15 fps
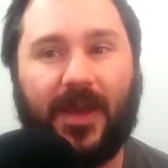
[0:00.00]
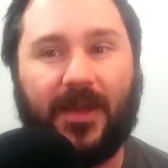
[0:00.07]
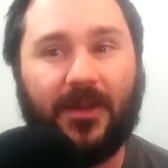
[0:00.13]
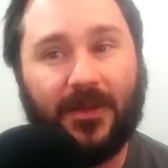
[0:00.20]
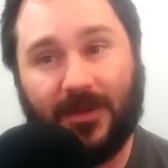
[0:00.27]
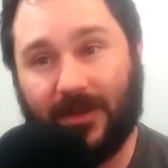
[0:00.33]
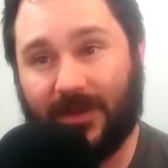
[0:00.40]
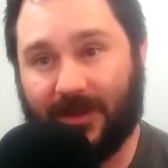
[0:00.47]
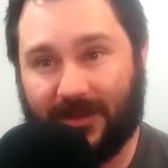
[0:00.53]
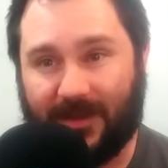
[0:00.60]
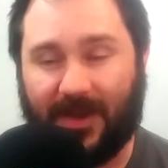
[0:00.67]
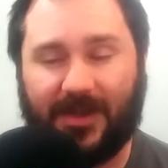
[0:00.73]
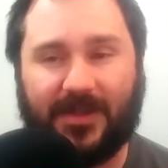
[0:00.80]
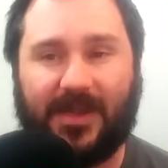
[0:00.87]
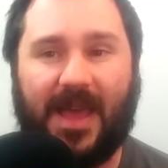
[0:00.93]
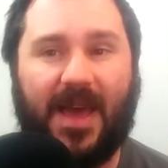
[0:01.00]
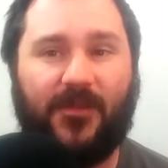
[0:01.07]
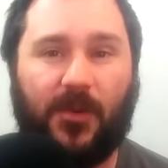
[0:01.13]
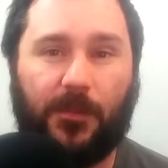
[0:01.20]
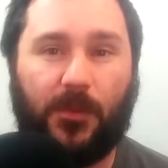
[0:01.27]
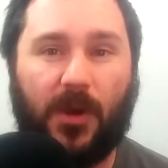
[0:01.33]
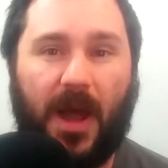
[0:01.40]
that does
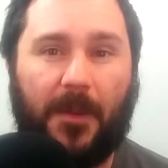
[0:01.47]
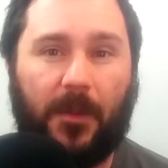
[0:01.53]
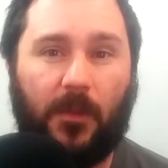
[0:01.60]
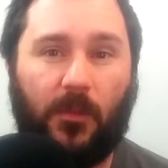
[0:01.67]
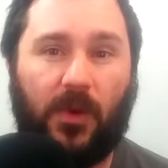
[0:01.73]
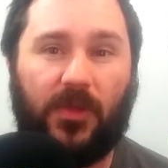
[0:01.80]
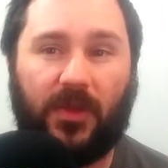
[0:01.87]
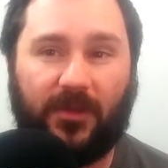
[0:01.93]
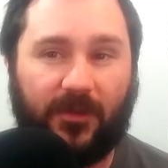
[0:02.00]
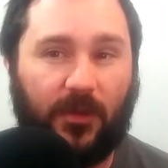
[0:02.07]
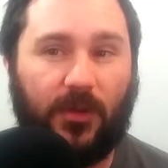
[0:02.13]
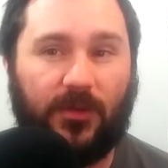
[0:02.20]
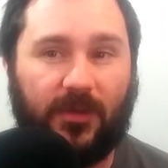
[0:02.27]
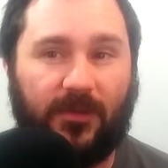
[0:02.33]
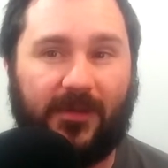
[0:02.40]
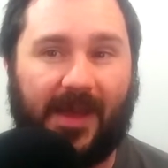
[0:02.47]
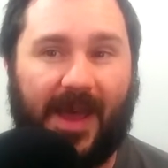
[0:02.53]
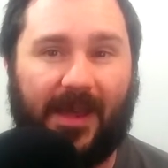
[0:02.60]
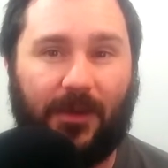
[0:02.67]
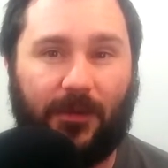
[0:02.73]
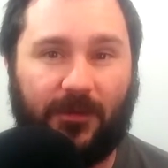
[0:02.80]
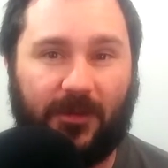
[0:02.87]
have a problem with exclusive
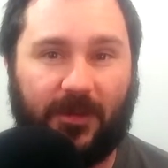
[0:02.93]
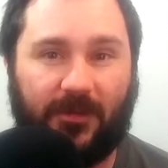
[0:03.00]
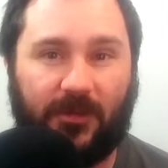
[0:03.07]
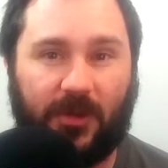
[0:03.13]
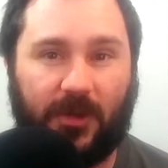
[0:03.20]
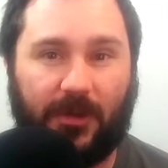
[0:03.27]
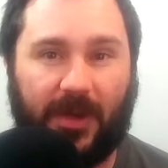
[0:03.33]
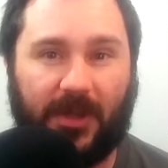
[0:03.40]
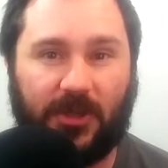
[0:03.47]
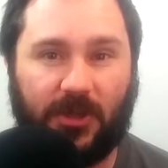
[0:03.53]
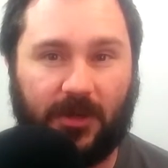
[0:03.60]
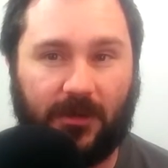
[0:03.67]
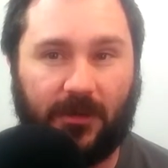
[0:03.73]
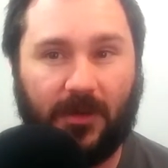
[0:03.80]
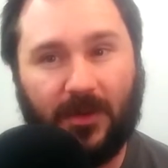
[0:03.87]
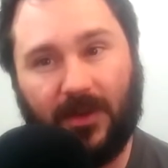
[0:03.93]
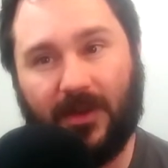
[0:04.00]
titles this generation.